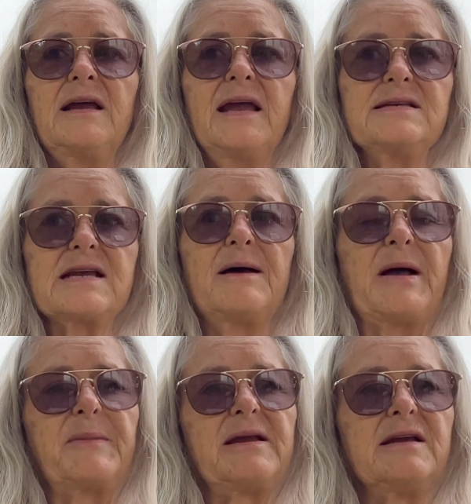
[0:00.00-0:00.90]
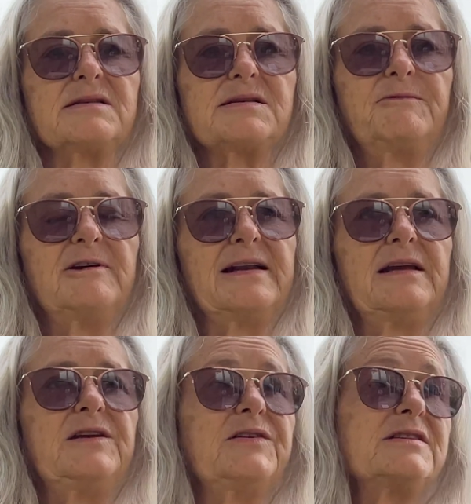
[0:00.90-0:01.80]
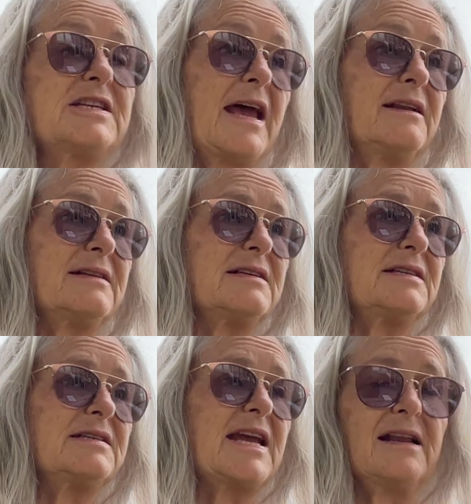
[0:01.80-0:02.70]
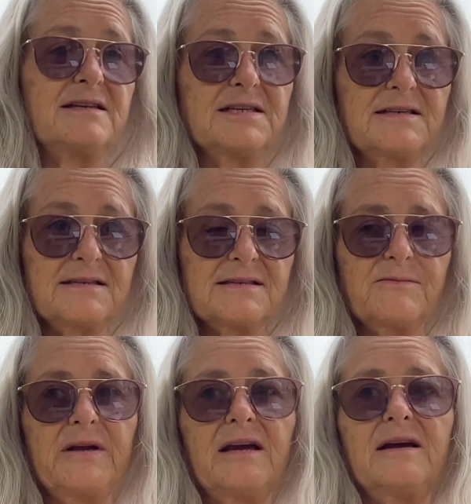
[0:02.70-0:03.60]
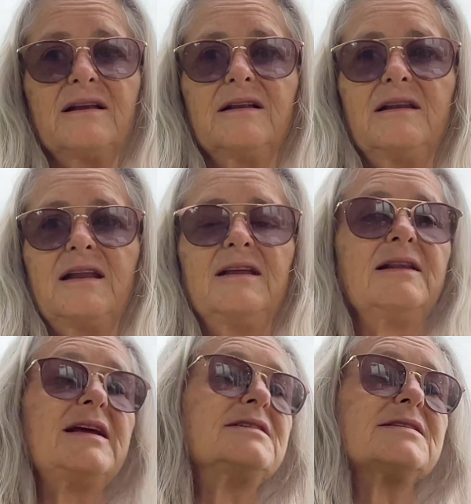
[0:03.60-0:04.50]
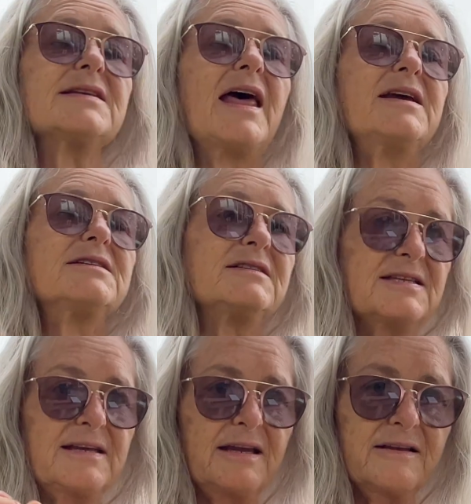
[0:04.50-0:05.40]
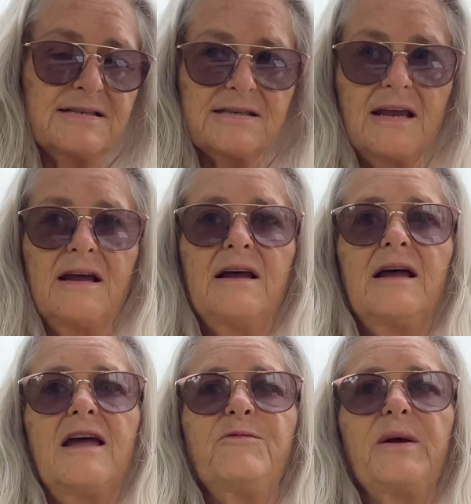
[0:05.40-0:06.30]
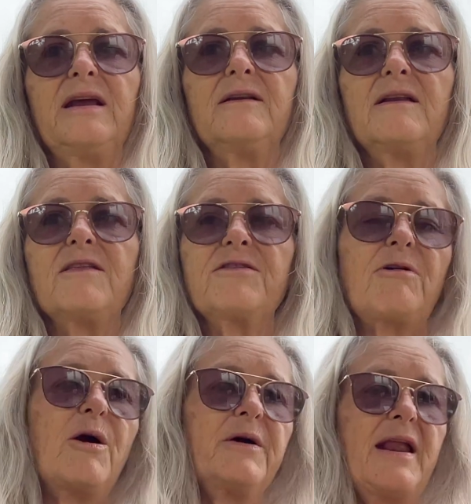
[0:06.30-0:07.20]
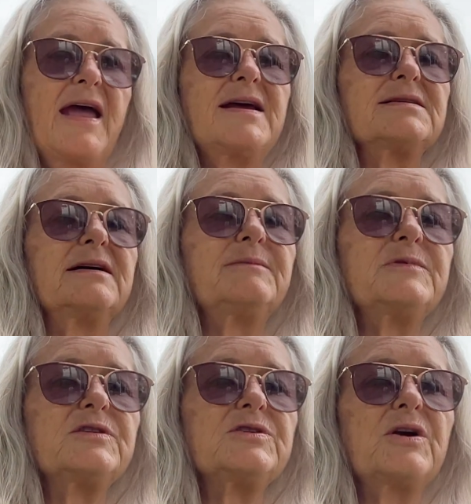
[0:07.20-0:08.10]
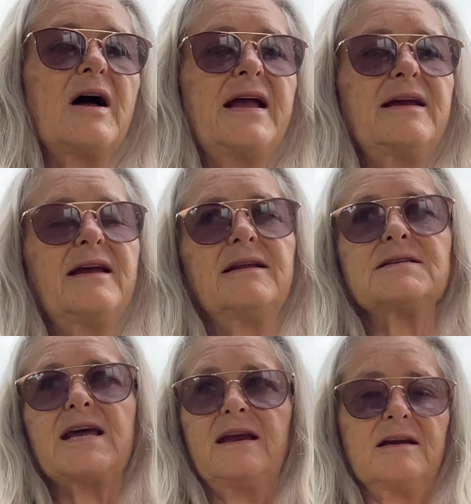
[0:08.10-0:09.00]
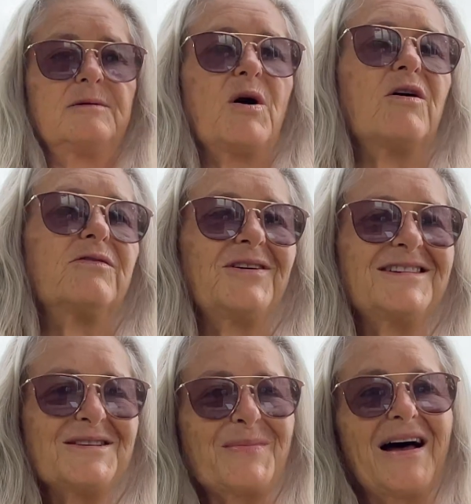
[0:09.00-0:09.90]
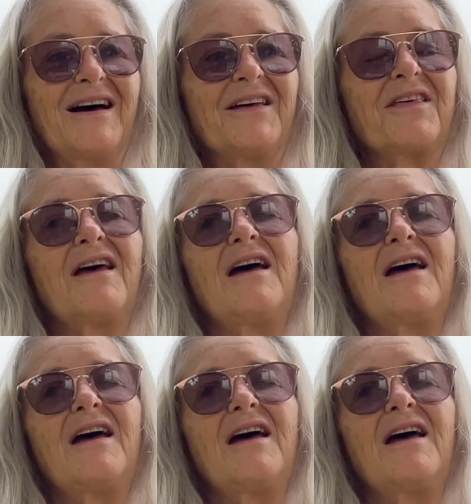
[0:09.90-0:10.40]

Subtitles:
he's come up against really huge challenges where legislative things have been thrown at him to try and take him off his path.